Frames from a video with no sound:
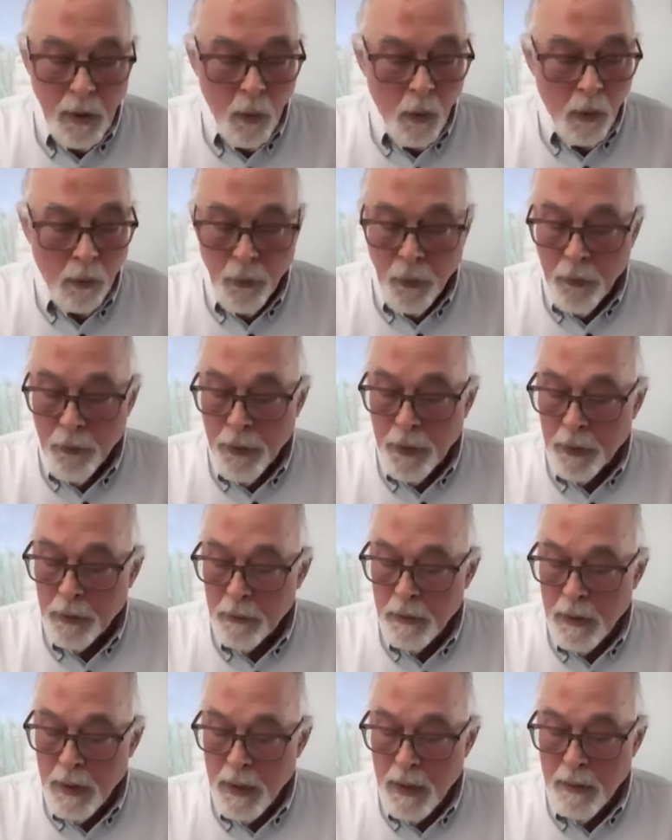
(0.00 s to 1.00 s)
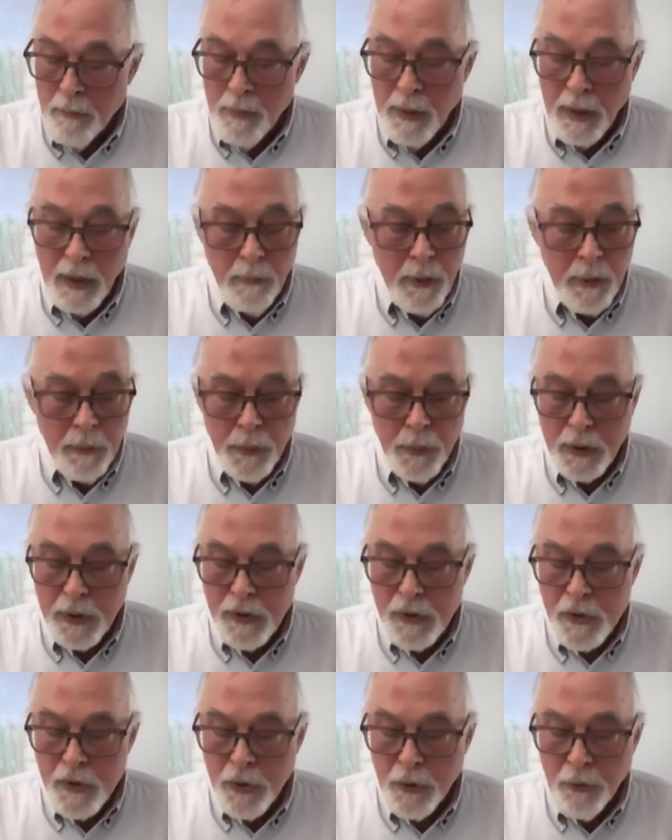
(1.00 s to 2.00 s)
although many people
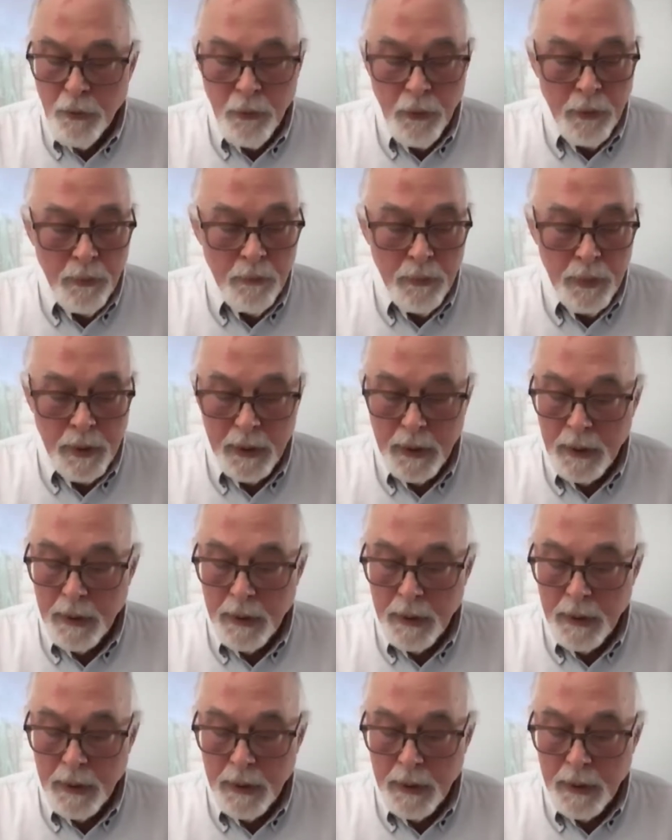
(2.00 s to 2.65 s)
consider them